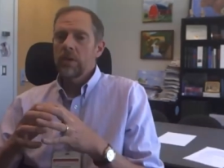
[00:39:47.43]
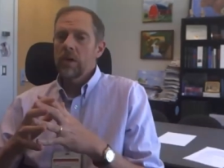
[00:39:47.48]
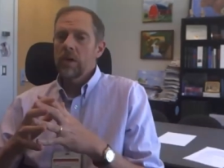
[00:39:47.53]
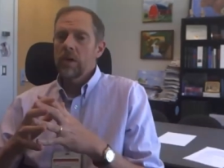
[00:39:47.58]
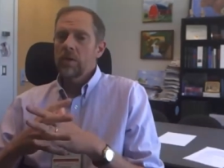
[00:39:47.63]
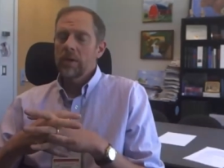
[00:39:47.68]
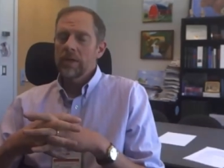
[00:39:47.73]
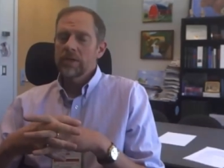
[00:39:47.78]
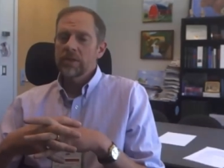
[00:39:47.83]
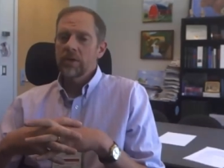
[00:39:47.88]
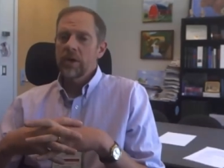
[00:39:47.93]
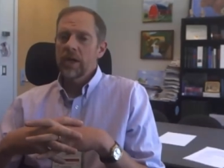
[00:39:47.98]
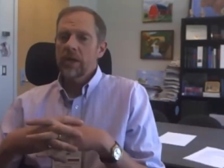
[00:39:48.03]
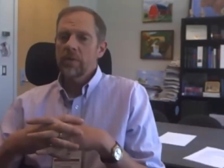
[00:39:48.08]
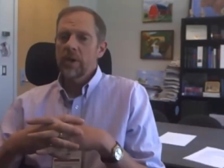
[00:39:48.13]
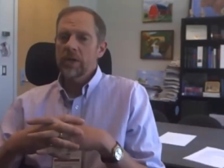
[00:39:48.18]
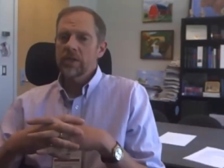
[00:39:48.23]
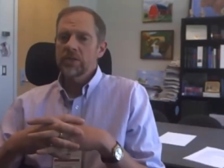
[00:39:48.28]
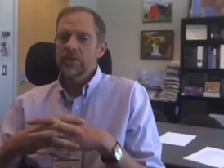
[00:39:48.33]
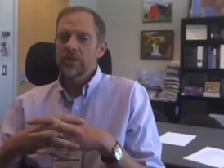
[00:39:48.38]
no, it's a great
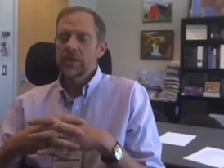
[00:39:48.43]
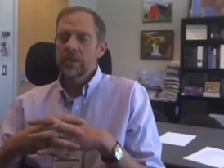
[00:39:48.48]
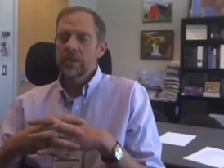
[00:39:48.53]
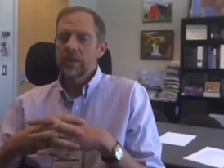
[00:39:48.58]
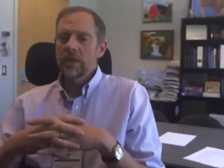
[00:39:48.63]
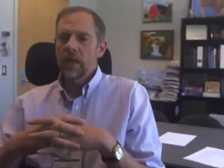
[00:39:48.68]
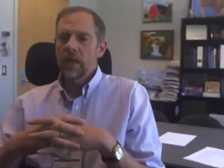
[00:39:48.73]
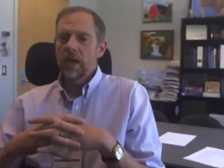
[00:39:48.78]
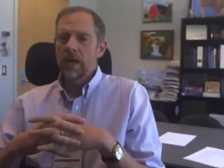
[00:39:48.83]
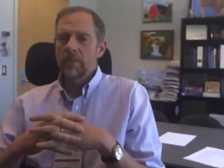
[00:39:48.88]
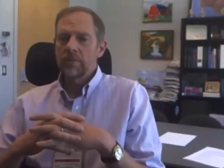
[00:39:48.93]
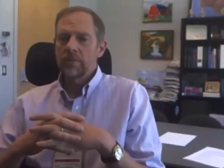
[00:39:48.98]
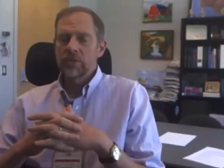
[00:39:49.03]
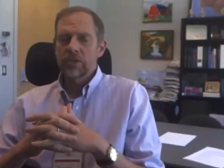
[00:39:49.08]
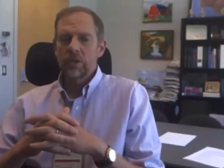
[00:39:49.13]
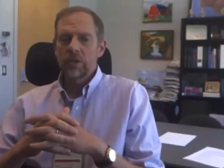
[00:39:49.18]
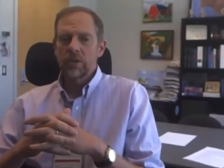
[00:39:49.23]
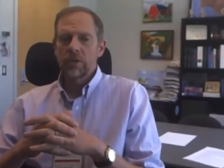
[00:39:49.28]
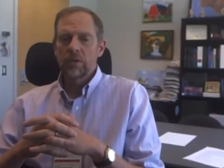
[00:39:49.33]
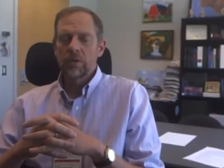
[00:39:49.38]
question. Um,
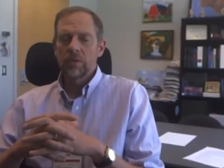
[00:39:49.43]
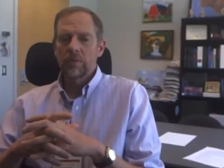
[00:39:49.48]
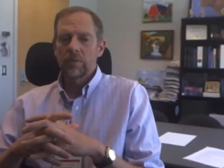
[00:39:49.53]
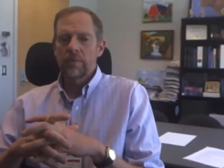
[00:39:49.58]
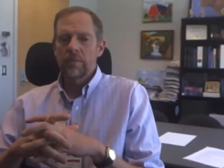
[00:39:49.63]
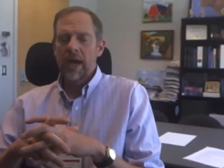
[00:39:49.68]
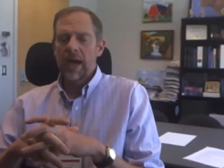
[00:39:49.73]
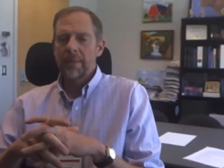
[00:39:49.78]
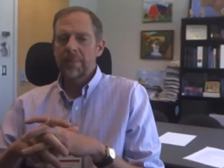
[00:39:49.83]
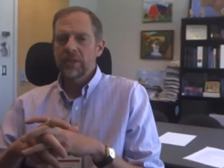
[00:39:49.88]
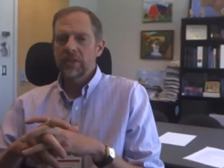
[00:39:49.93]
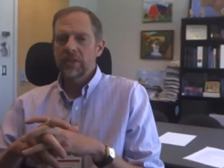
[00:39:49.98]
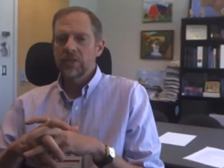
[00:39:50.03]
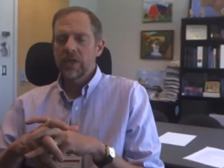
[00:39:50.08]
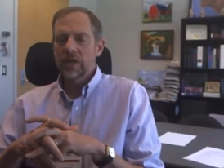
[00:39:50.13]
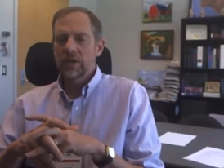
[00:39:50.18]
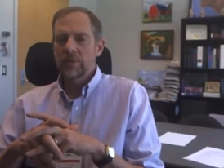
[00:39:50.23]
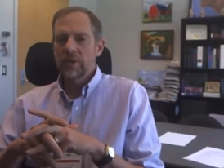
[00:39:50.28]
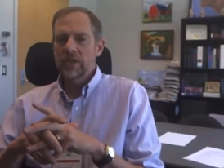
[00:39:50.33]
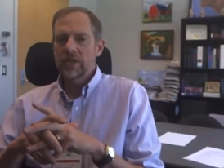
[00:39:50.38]
so myopic
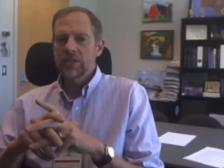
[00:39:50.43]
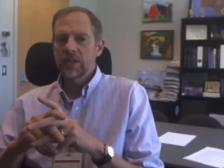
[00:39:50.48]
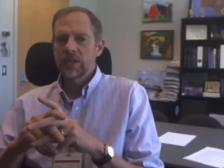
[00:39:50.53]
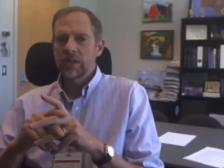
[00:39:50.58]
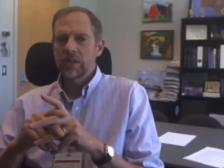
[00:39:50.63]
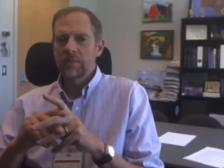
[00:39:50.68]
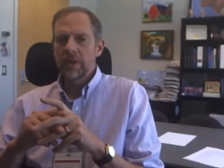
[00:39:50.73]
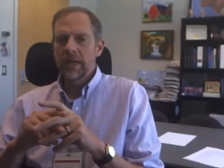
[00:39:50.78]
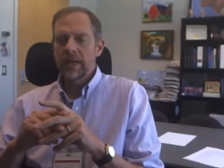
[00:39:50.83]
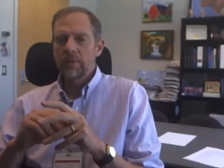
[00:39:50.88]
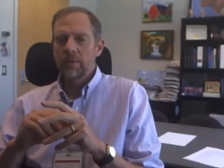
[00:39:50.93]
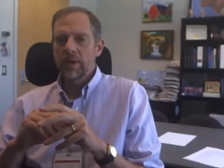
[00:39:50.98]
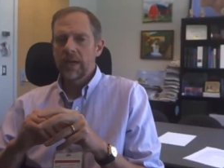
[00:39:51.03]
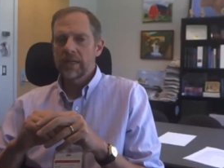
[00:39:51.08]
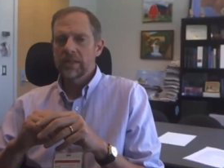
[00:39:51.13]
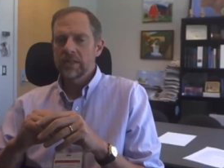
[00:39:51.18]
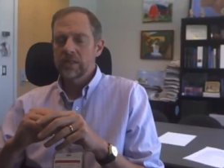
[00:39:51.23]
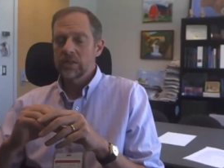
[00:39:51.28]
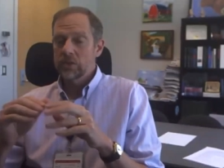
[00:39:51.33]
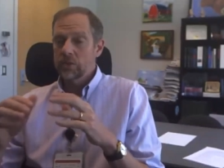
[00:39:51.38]
degeneration in many
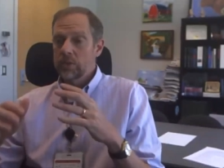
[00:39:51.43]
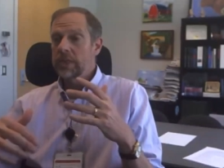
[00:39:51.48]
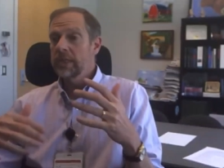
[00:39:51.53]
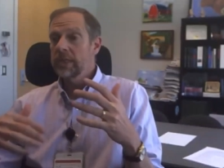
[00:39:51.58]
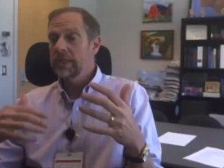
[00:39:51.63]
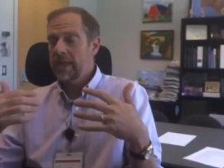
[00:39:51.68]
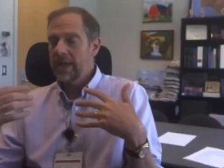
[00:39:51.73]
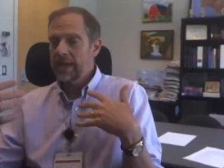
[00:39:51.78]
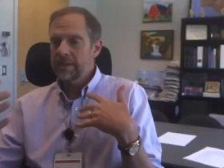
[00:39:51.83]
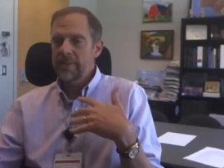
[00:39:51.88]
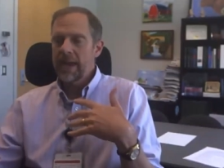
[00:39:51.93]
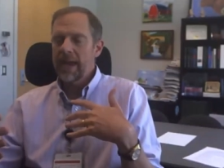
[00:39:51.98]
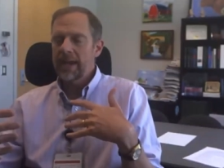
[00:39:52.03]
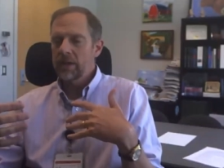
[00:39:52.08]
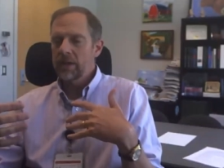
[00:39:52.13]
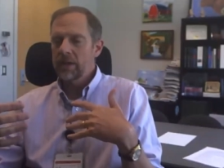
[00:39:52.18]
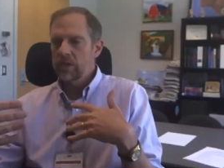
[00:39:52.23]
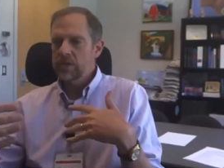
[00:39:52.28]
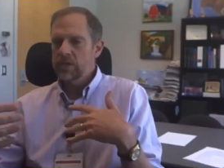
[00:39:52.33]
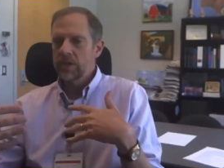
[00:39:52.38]
ways is treated like
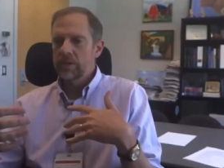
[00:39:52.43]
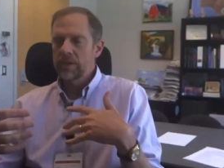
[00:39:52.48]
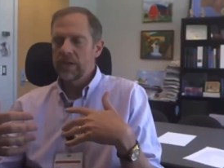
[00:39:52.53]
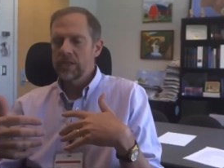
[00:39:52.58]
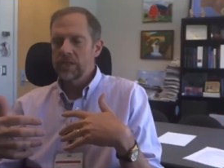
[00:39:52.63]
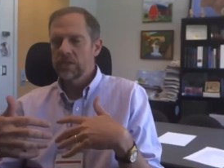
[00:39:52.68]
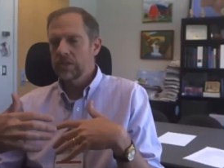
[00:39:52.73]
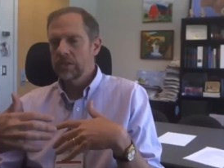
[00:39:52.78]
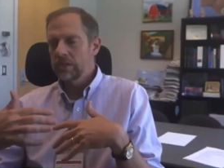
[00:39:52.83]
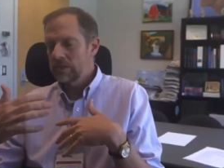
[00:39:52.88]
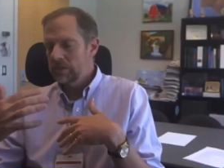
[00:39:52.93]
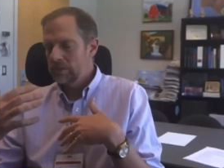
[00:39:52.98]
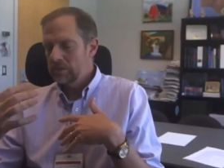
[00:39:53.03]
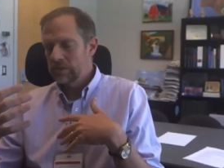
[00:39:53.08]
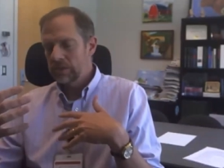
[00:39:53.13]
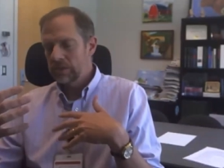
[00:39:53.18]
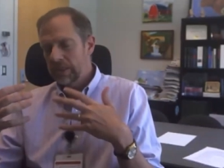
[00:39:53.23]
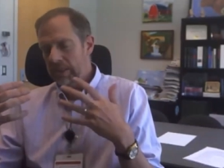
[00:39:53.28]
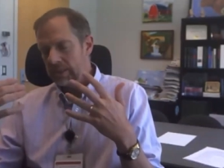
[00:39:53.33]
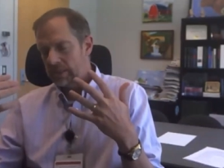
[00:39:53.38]
macular degeneration. You
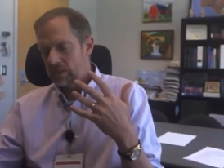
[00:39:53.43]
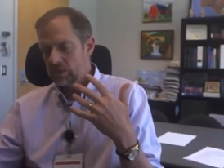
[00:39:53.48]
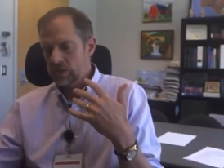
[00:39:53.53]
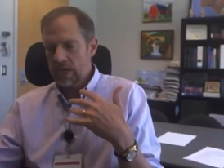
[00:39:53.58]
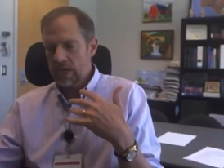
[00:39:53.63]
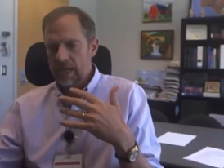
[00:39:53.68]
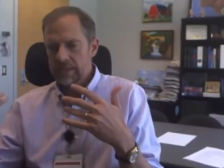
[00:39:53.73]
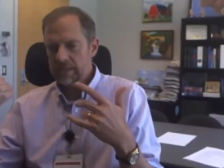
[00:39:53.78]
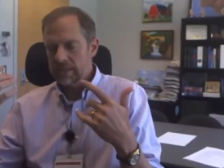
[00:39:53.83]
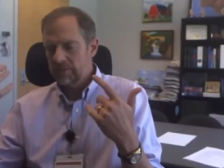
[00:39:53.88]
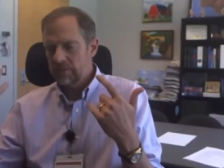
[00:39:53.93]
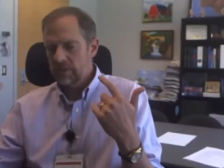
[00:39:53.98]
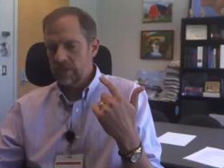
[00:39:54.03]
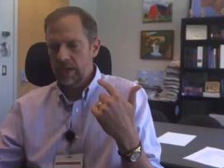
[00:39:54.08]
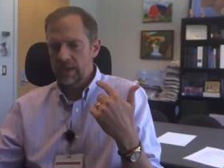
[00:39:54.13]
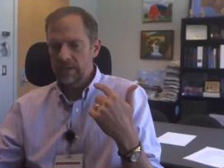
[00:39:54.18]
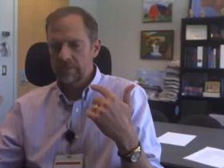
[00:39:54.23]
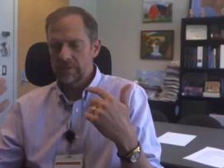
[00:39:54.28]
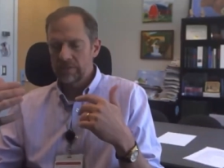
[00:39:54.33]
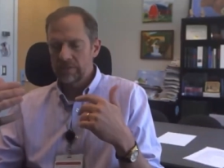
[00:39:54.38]
usually get the shots if you
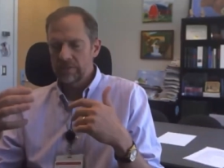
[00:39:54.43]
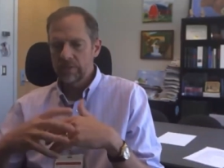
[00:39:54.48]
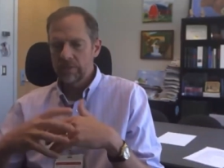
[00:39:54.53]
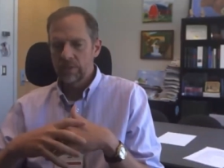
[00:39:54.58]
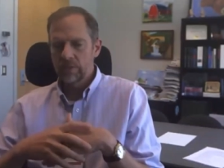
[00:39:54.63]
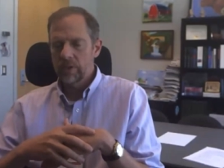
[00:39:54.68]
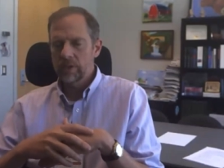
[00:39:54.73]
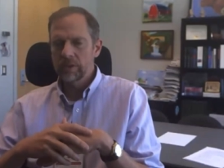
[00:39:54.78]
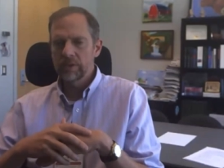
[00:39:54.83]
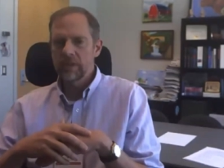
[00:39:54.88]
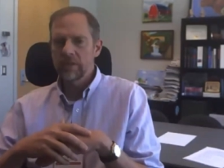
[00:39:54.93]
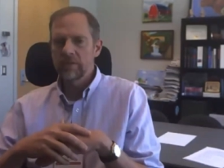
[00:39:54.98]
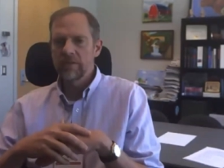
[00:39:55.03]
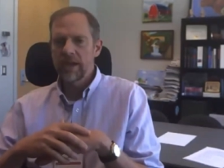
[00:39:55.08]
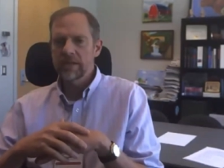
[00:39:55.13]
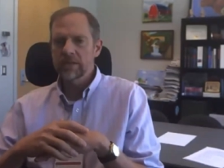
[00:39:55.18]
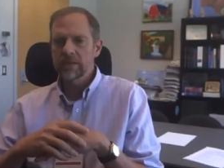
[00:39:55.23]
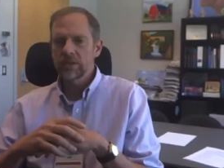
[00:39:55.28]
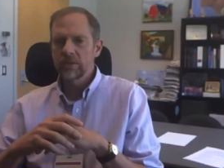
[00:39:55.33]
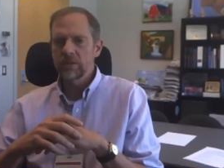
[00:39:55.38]
have choroidal
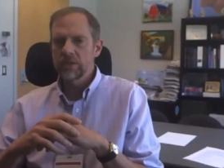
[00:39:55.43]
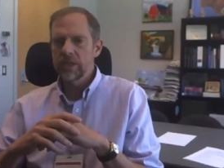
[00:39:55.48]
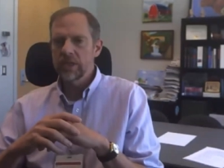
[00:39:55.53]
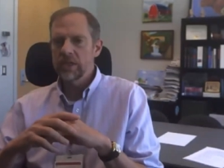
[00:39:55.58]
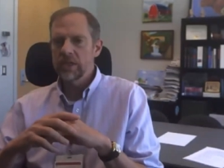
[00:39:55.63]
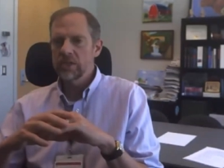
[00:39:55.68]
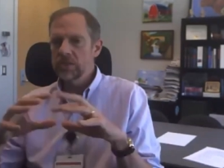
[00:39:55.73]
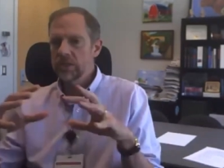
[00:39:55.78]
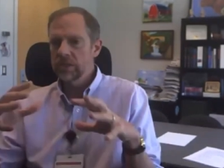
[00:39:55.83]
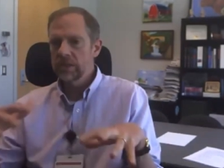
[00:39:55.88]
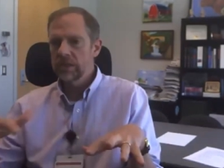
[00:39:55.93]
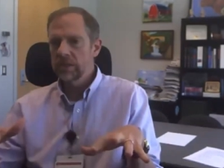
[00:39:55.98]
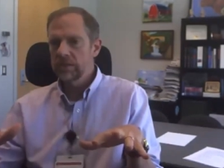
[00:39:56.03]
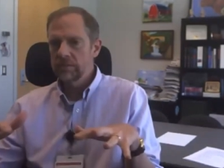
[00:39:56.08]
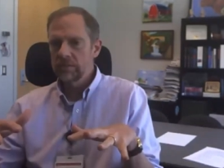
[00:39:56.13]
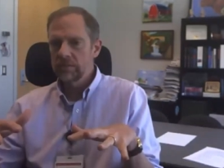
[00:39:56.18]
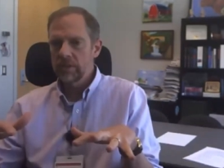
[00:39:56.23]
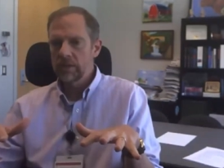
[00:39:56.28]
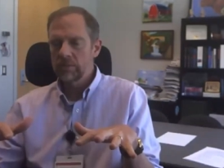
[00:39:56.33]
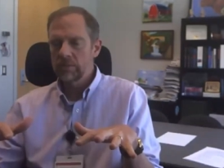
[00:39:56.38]
neovascularization
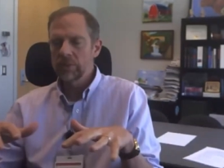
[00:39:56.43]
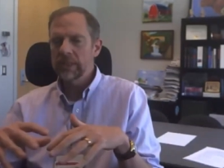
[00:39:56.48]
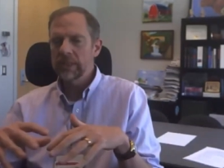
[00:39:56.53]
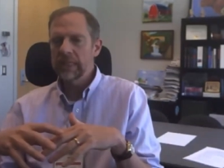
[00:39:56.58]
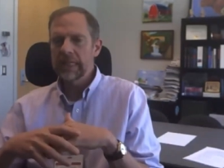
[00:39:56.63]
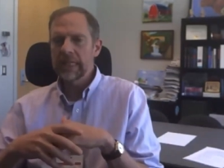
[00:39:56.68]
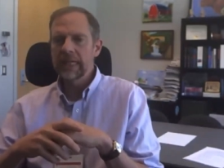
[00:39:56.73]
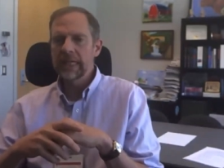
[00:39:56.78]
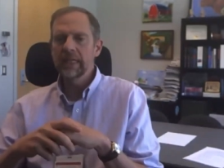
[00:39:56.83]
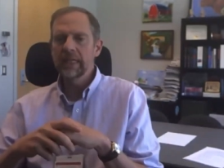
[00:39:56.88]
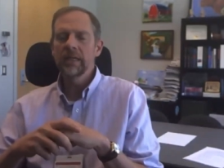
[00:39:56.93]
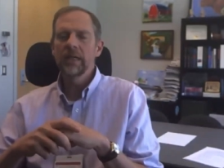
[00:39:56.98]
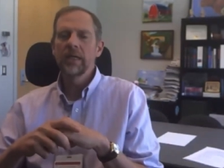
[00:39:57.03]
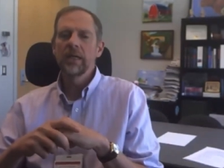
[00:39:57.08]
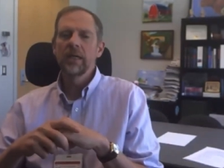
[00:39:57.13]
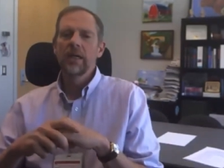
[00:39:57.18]
and, and bleeding.